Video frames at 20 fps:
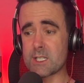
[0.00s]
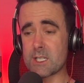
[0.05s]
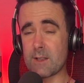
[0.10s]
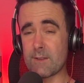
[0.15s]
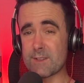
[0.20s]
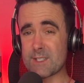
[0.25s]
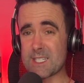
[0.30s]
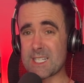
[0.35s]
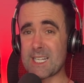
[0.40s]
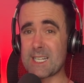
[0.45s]
And
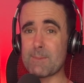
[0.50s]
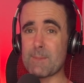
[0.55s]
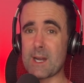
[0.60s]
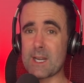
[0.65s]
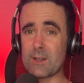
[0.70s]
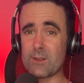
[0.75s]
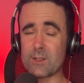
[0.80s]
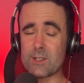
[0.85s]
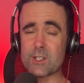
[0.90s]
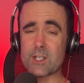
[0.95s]
I've said about
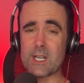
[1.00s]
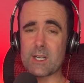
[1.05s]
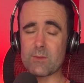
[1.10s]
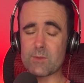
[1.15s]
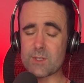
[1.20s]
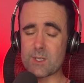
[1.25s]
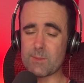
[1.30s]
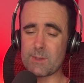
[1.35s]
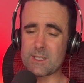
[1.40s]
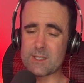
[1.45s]
it on the channel
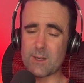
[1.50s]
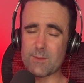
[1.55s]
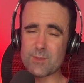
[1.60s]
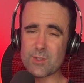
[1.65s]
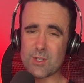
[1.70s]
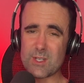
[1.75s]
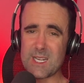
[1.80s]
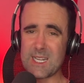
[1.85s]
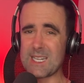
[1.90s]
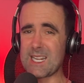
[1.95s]
so many times.
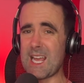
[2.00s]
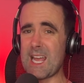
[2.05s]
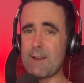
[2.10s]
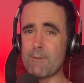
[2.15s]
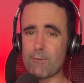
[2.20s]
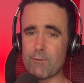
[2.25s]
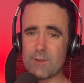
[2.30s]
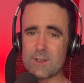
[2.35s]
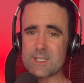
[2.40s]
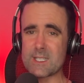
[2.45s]
You need
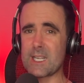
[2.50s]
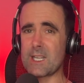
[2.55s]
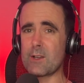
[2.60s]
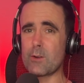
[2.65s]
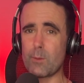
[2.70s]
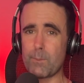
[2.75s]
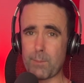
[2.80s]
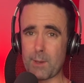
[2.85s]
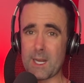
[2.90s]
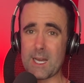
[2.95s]
every
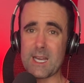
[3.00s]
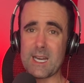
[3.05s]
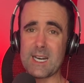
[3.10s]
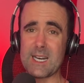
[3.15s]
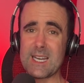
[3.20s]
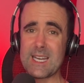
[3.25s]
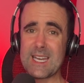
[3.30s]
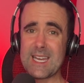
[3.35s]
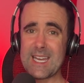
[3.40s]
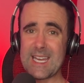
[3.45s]
single player
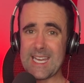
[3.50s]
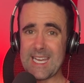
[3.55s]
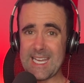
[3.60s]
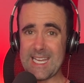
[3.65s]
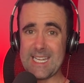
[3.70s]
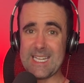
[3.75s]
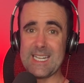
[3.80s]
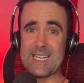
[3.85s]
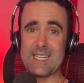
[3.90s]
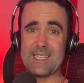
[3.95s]

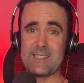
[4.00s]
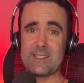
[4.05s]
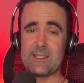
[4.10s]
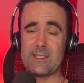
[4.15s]
in.